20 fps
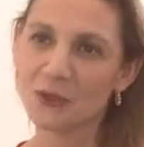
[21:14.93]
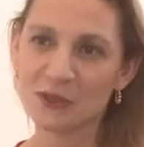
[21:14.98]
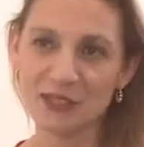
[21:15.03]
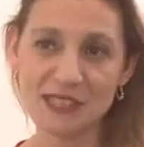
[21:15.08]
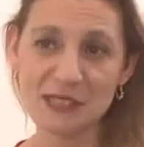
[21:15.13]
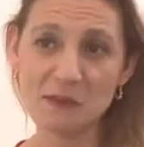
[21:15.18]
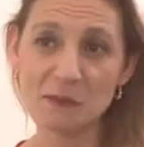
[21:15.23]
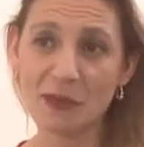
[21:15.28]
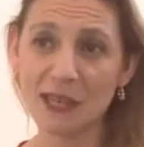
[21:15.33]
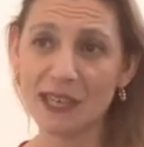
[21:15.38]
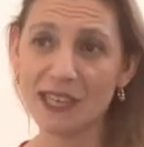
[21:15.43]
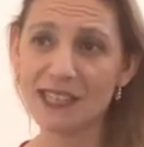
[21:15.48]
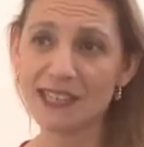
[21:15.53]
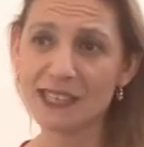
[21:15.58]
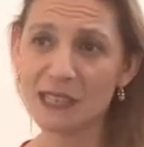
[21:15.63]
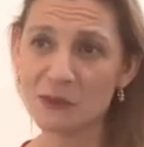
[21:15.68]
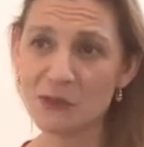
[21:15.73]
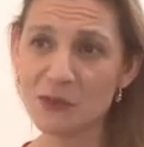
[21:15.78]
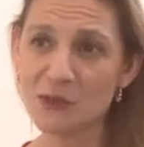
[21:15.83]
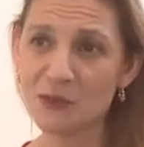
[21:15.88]
or this
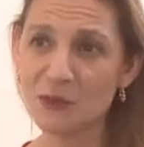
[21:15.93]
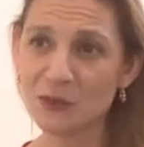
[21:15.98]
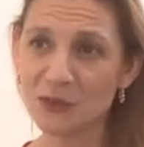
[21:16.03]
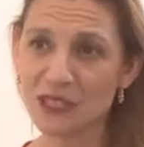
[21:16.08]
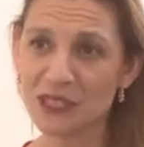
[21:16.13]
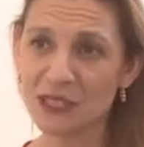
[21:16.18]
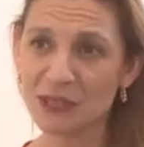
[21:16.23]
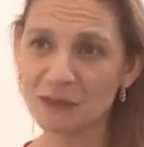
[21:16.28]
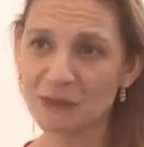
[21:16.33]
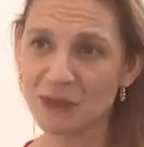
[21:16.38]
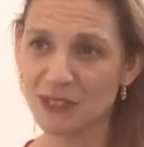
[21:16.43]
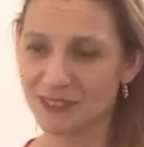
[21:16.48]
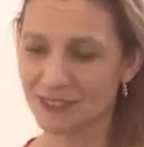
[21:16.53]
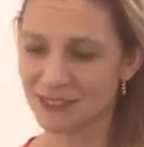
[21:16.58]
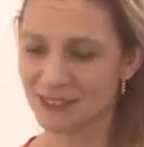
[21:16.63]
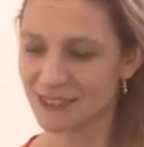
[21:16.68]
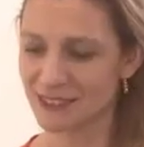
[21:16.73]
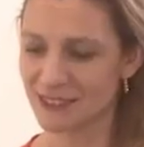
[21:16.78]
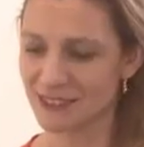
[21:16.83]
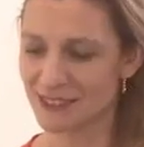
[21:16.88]
braille I was talking
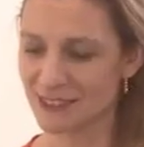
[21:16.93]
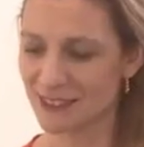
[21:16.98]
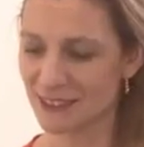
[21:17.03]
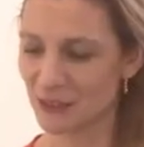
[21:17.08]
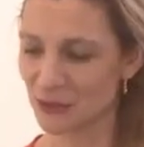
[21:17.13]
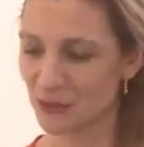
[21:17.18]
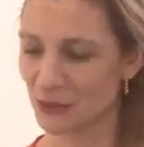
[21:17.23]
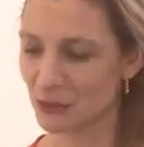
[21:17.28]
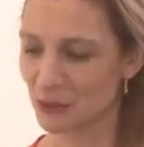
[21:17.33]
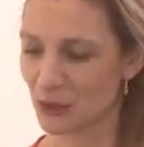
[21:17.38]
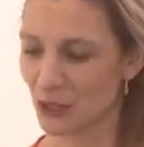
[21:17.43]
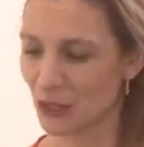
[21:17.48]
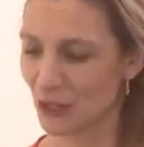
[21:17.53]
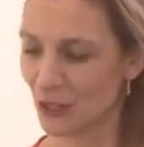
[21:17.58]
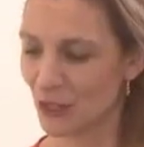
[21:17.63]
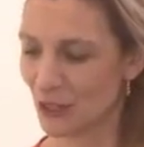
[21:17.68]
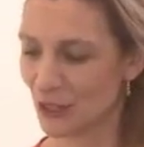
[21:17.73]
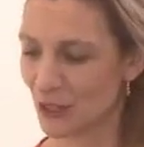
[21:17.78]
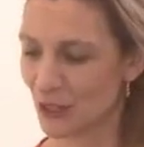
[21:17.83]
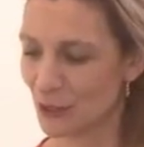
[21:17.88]
about, and this little,
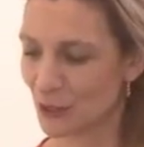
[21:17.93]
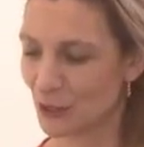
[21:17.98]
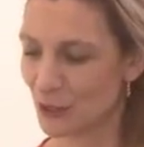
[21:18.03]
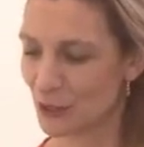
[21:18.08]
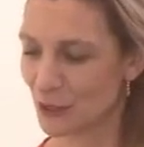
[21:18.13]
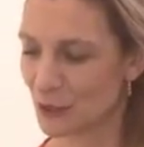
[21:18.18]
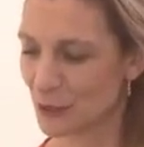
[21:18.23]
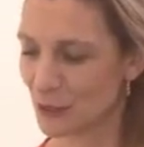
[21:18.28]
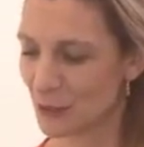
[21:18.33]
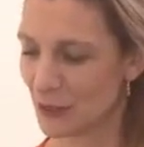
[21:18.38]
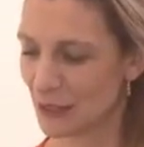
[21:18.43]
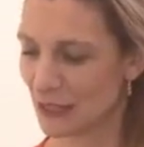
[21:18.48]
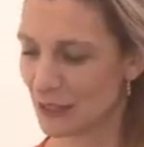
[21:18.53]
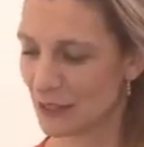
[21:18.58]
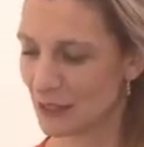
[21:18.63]
kind